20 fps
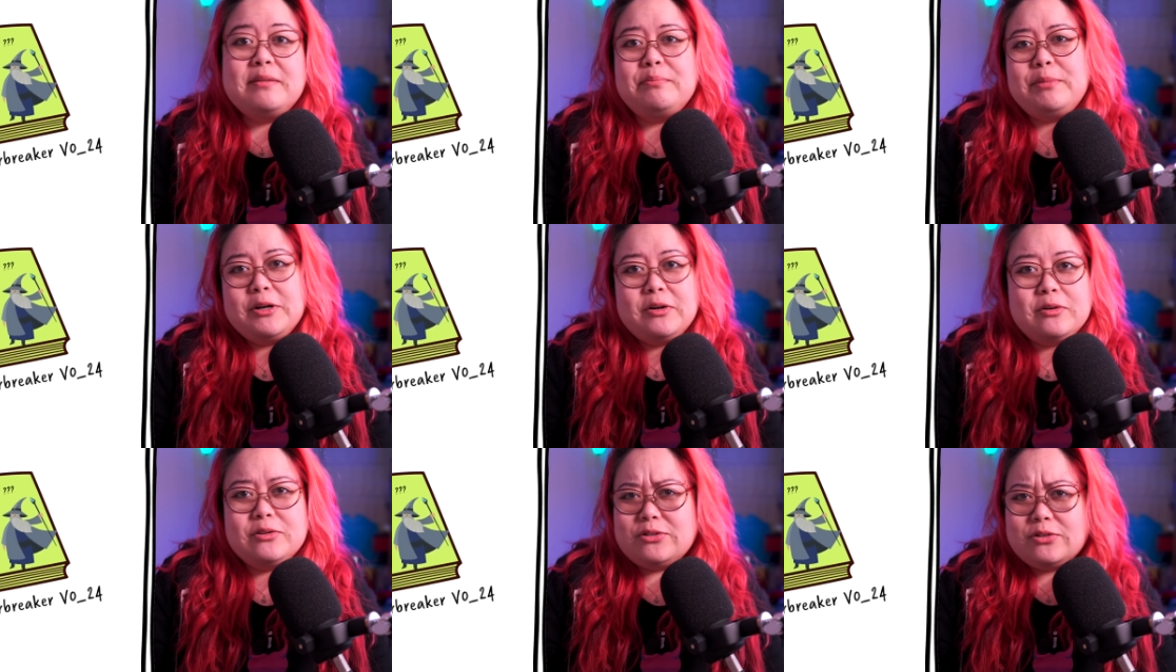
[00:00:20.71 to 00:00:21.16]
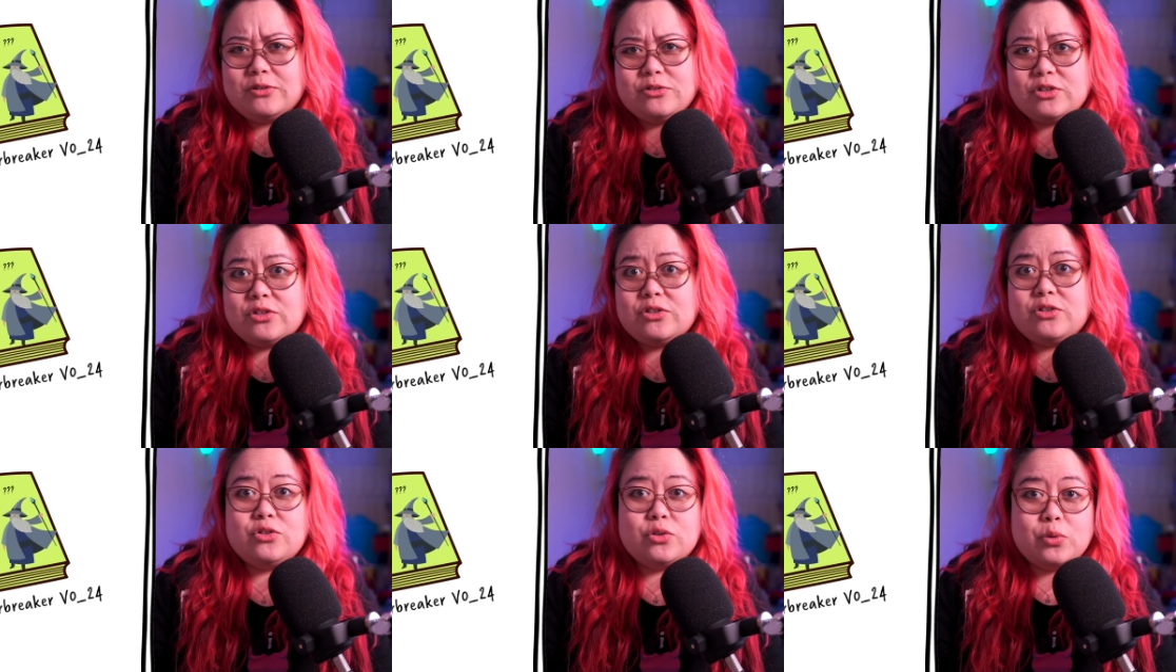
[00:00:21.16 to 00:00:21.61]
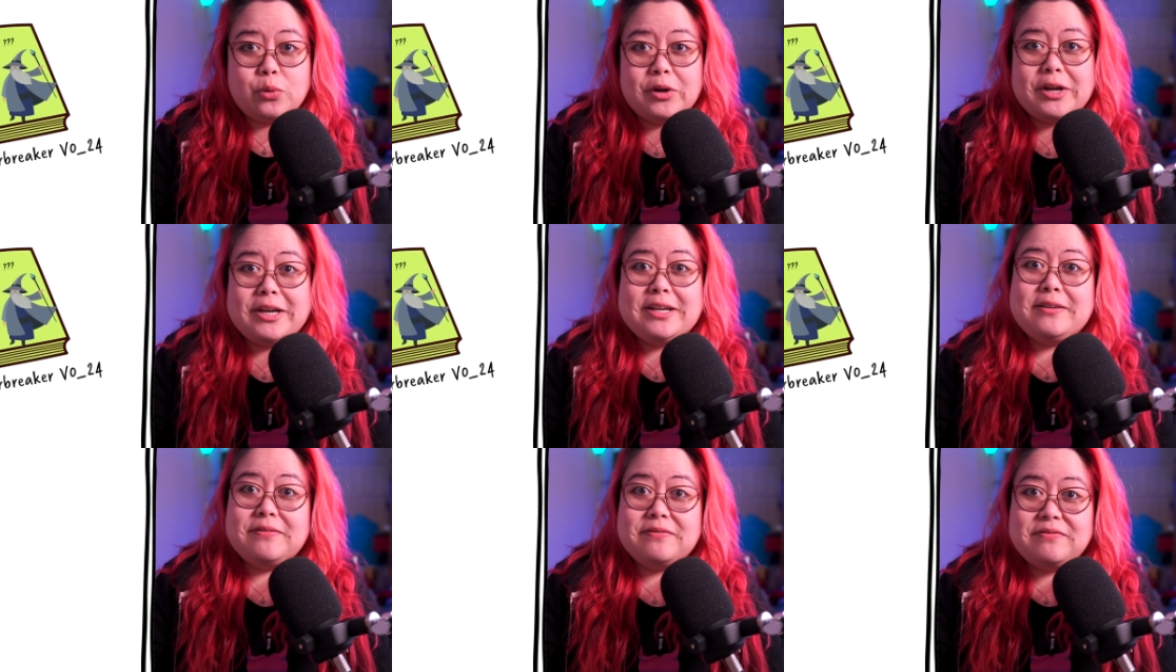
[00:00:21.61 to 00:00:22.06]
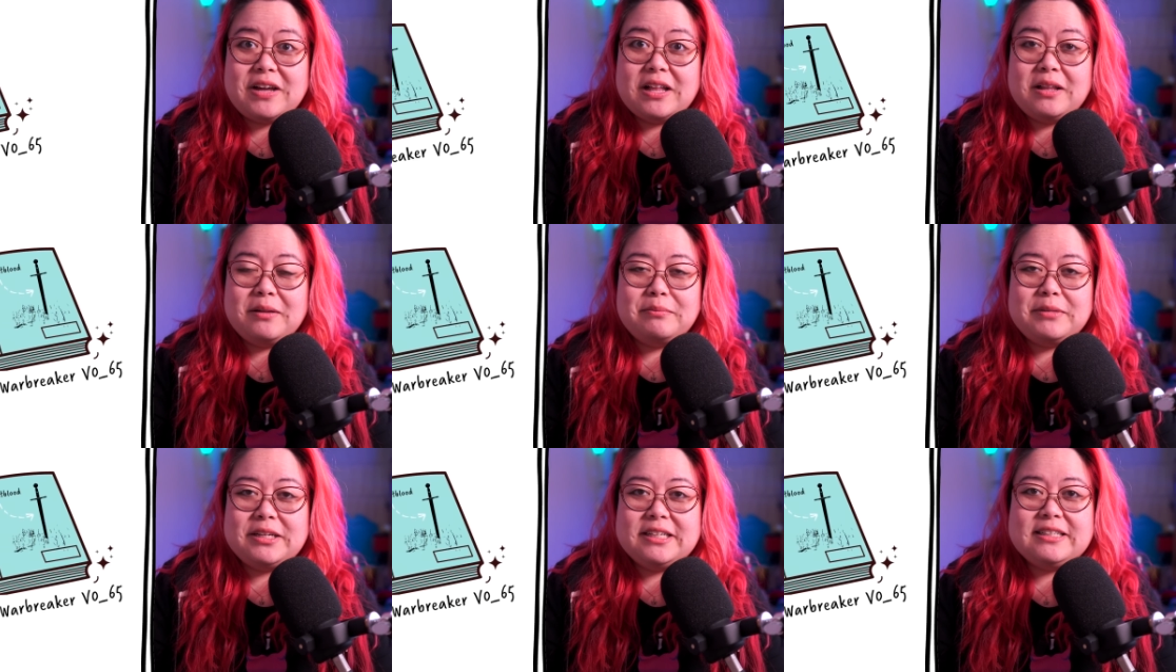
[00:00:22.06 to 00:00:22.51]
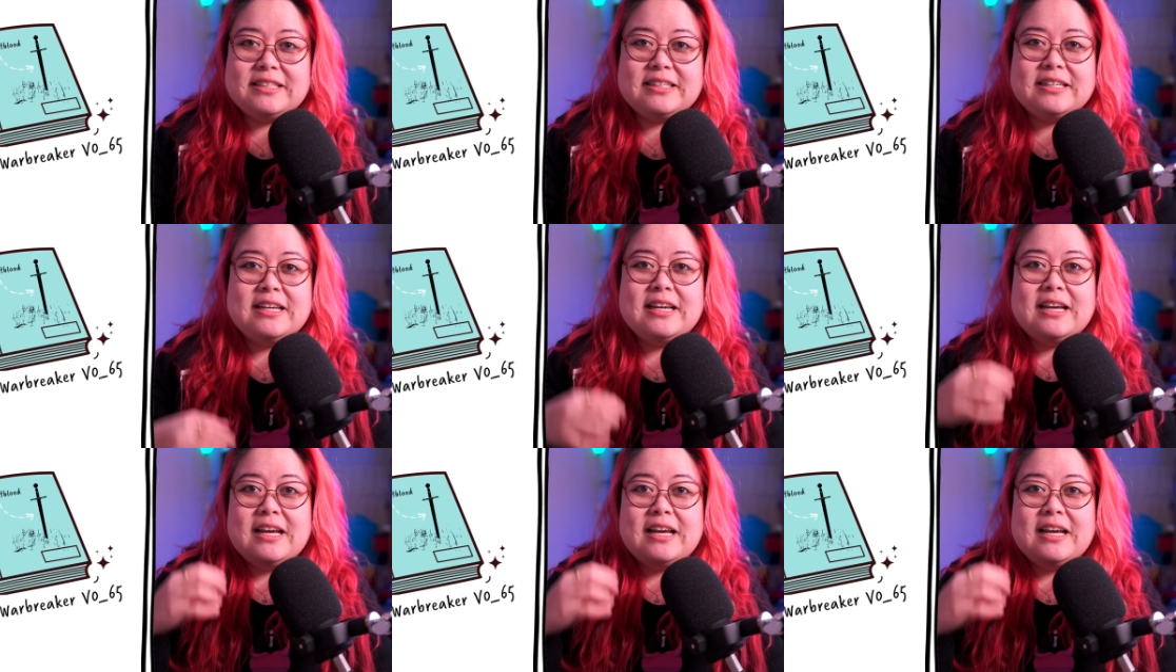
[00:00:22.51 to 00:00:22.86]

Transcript: but also just story development.